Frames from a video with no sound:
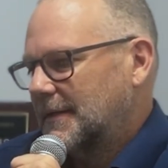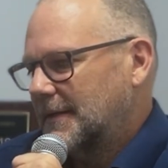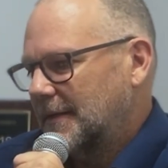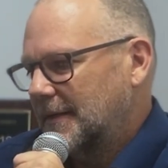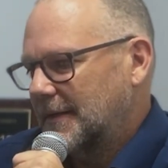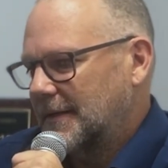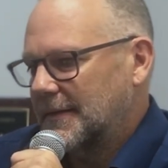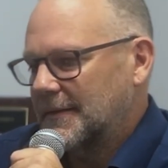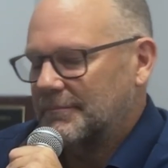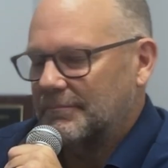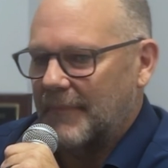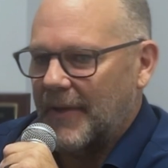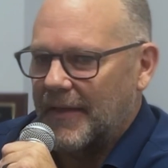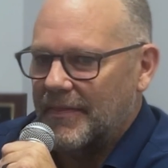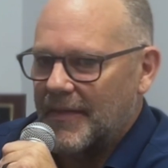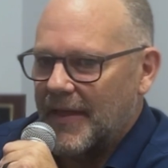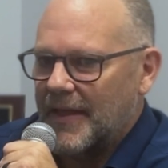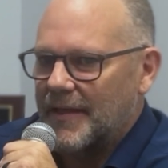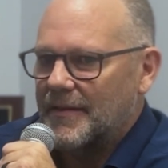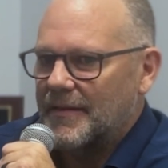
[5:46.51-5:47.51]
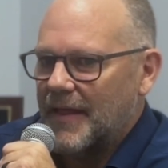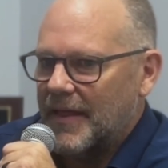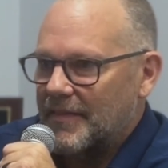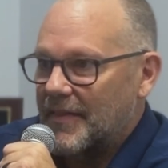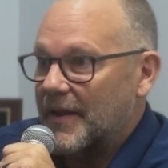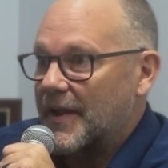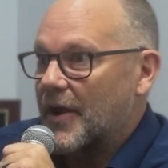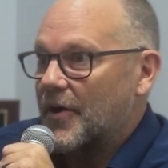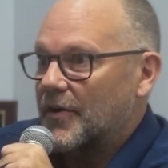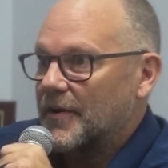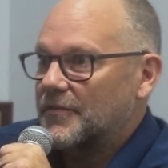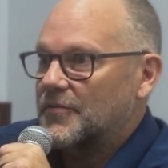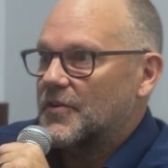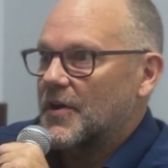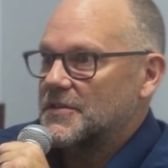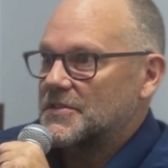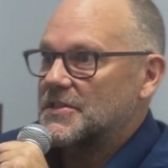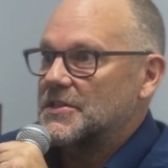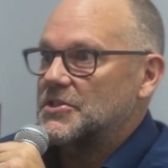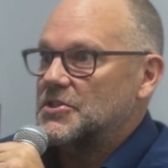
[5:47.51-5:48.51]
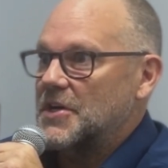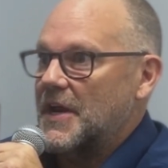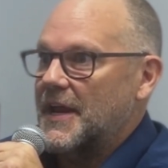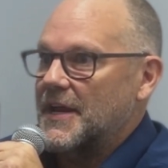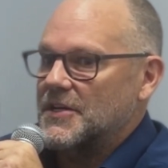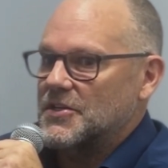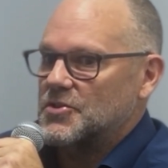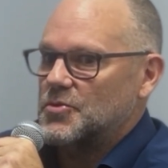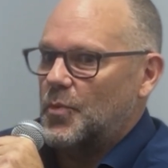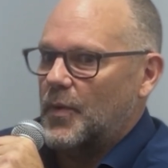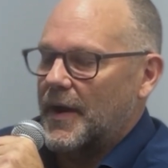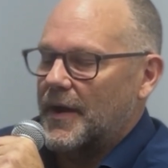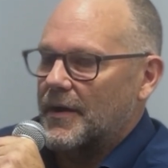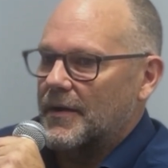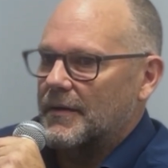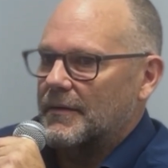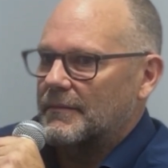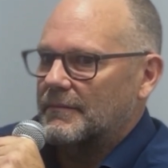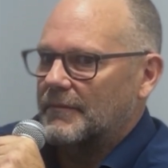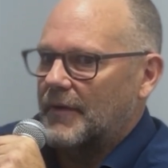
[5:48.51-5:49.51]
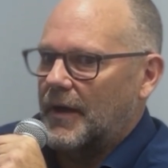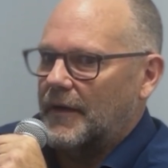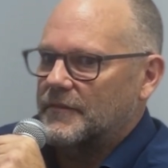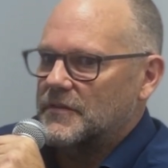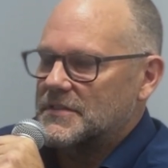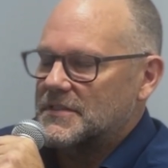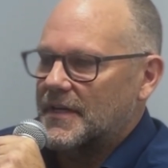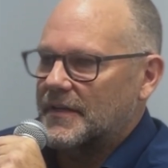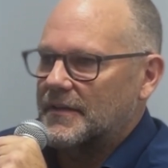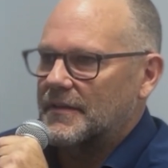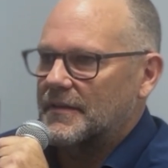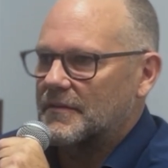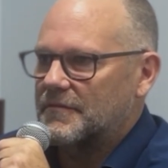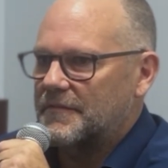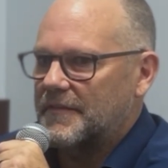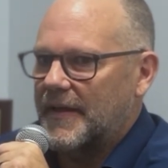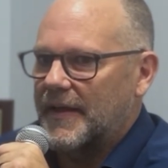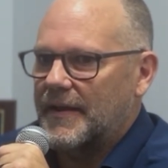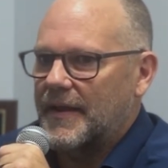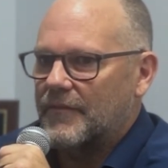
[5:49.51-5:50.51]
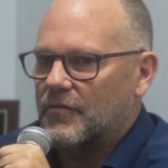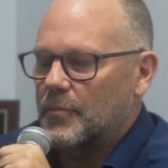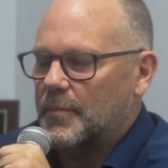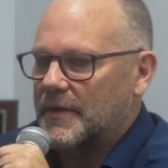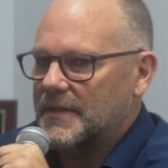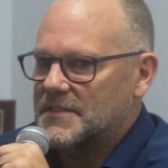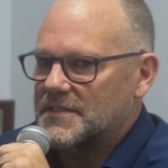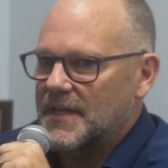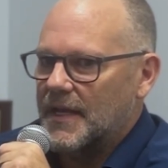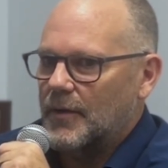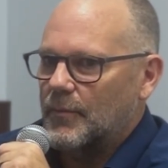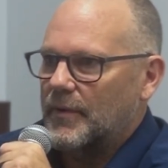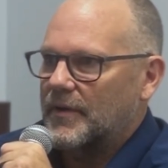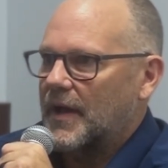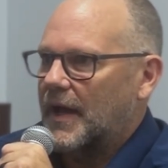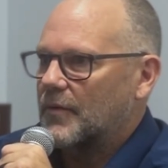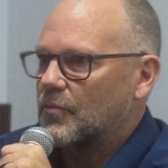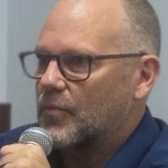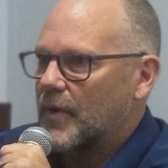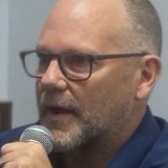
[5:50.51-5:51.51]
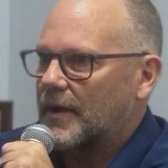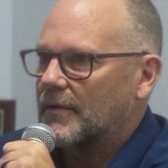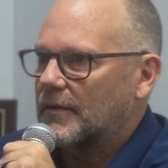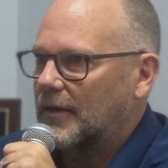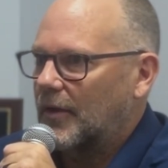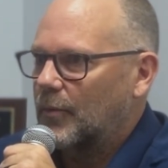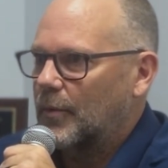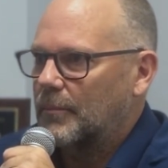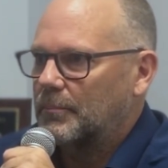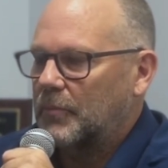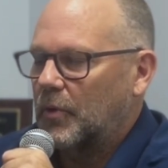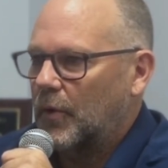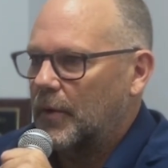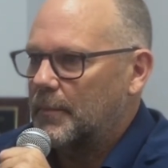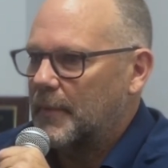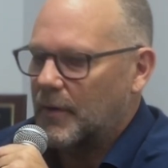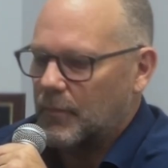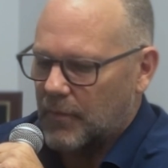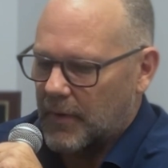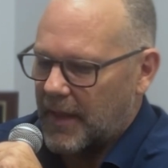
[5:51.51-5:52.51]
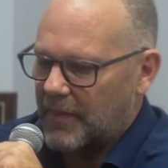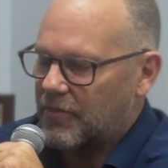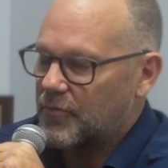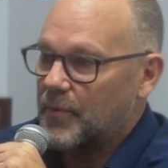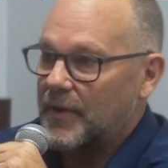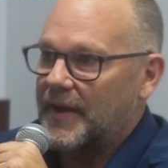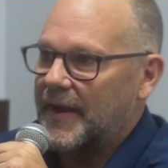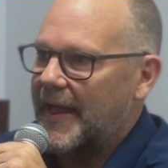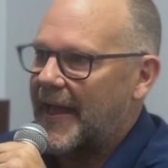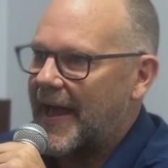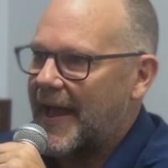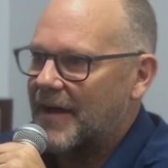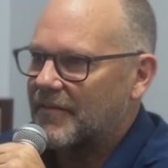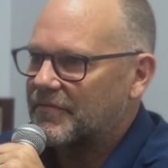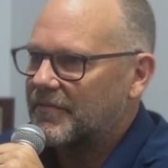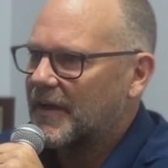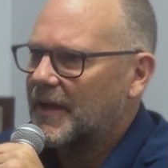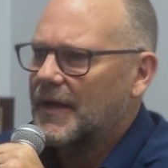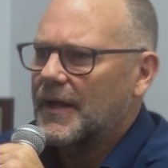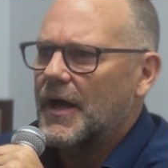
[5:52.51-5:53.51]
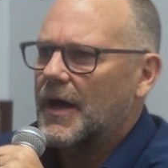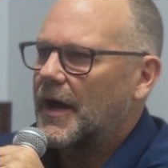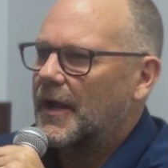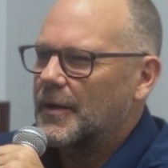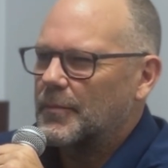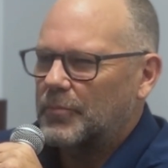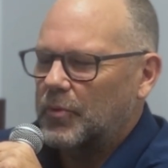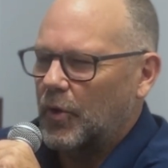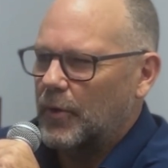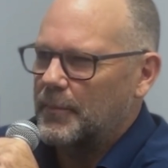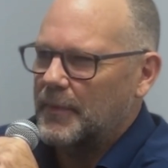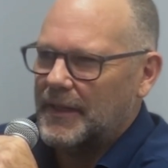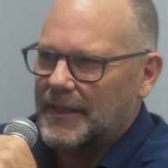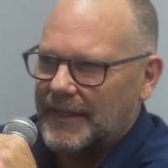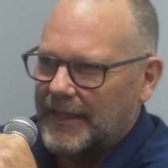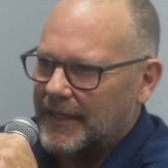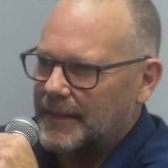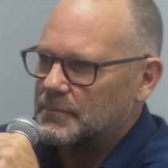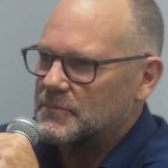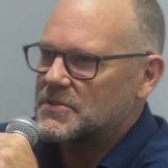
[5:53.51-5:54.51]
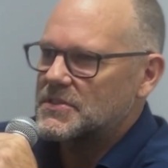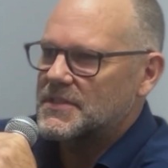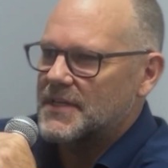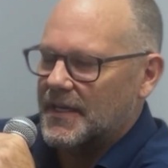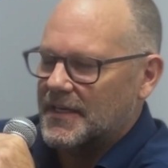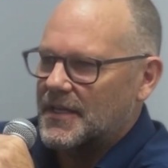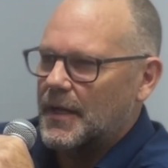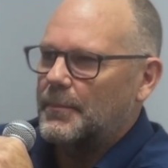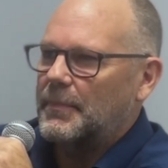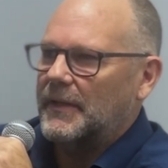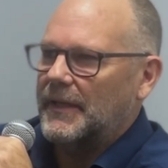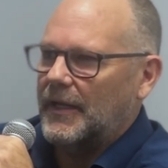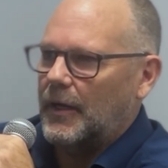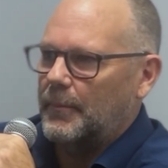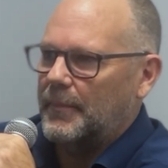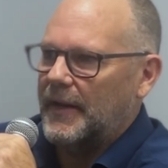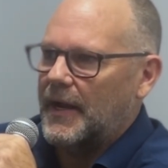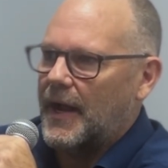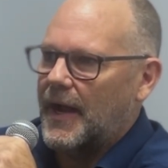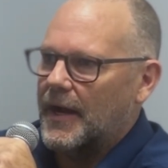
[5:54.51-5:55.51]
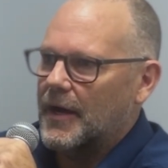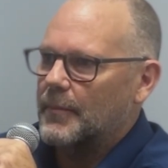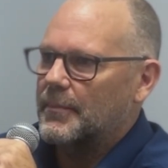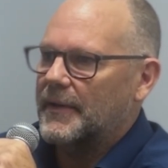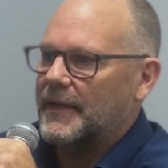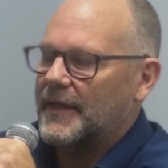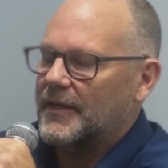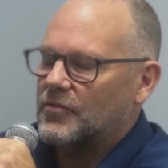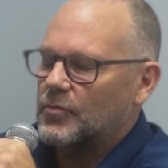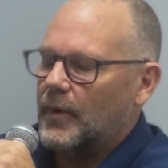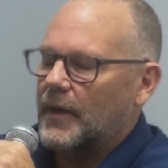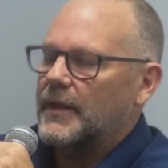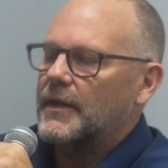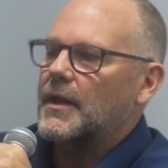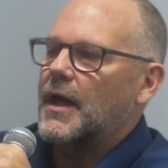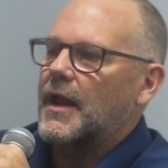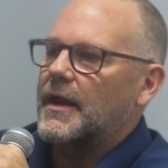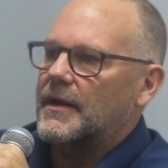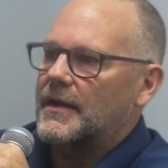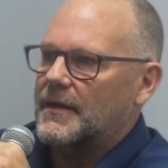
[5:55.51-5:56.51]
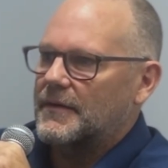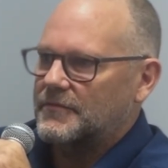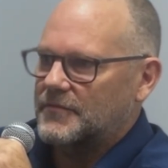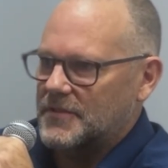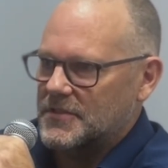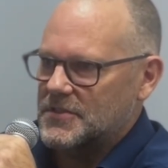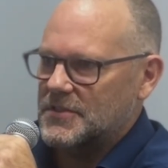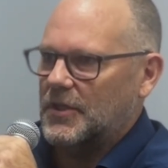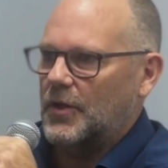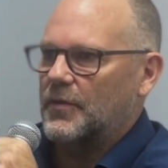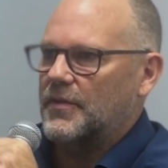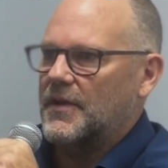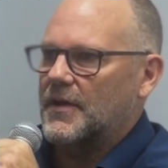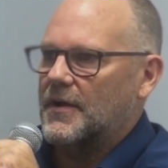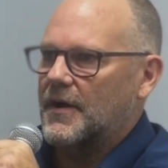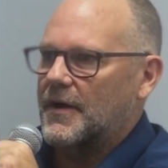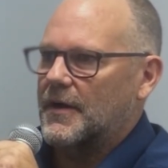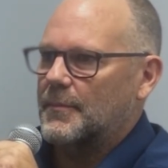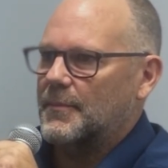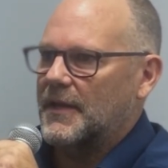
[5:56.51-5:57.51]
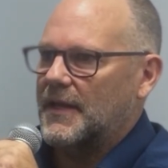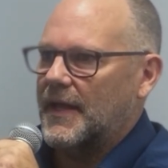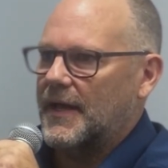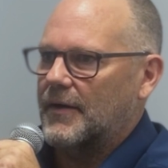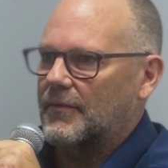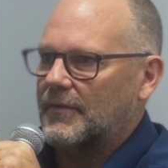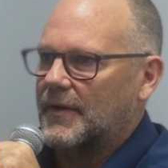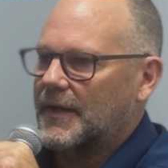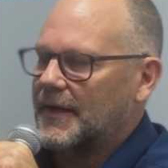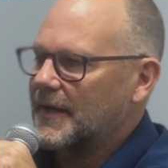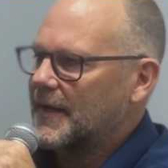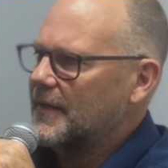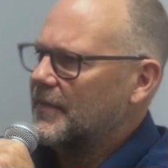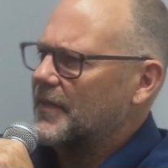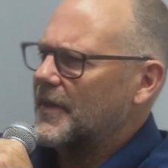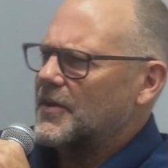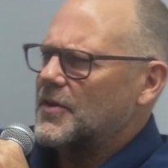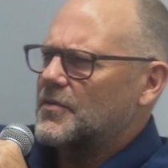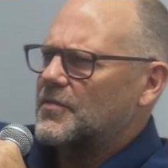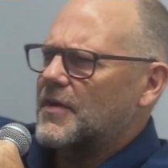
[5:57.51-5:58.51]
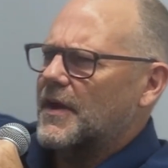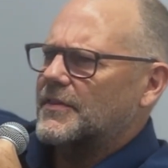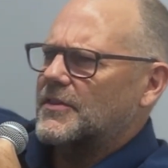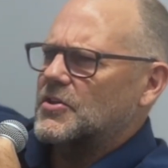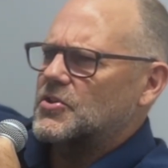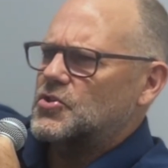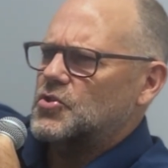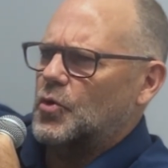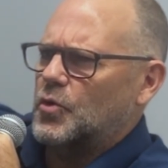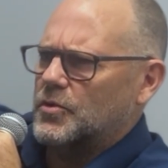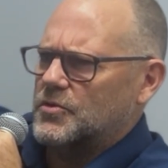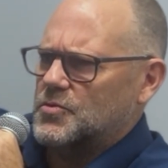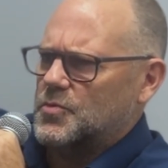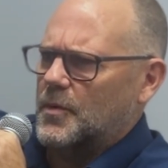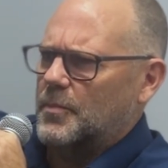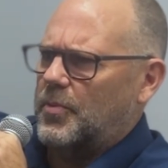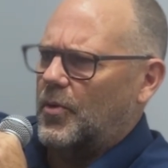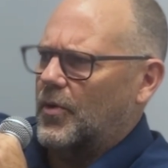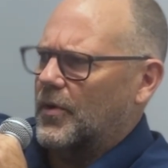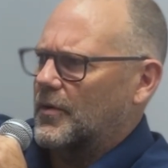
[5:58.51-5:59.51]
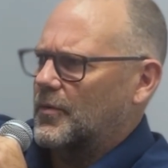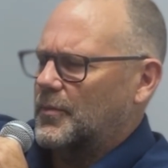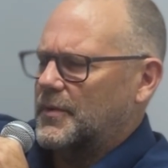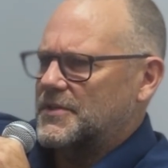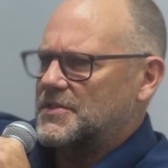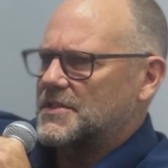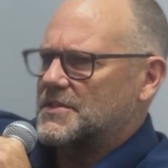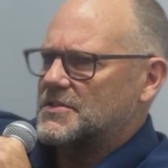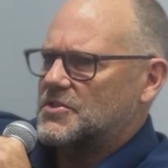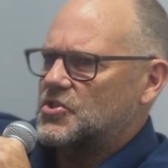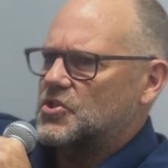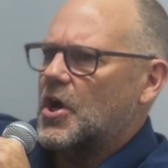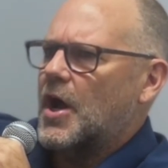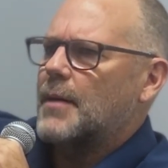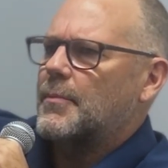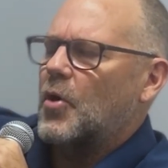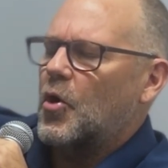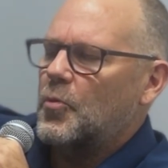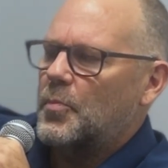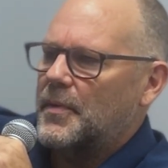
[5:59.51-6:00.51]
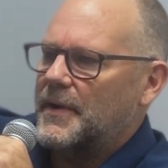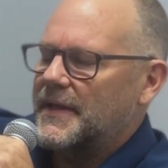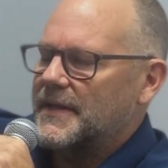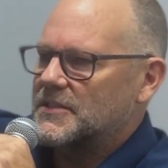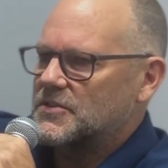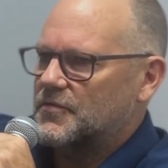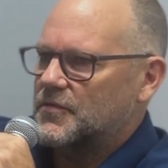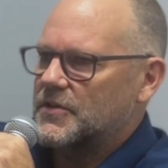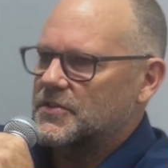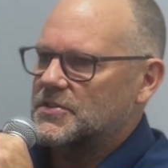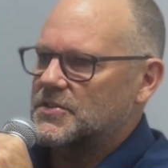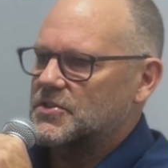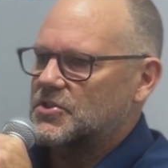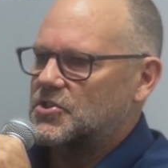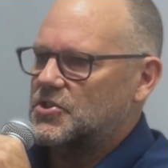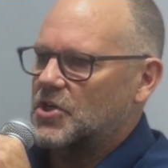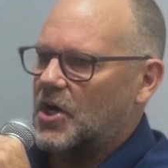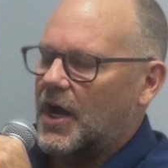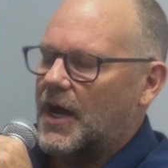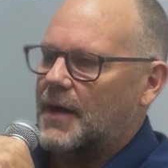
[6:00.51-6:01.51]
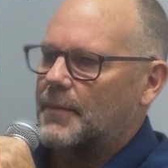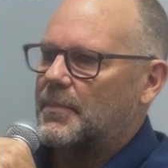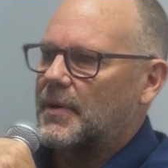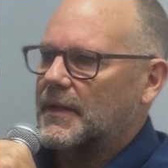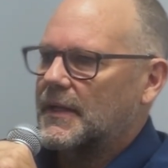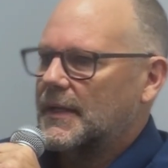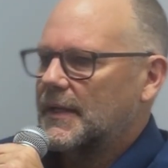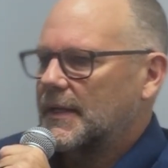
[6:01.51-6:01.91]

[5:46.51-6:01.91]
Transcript: And then the narrative starts to change, where all of a sudden the Fed, everybody's saying we got record low employment. We're at 3.5. Unemployment claims ticked up a little bit higher, but guess what? Not enough to slow the economy down. Then you've got the JOLTS report, which is job openings versus job.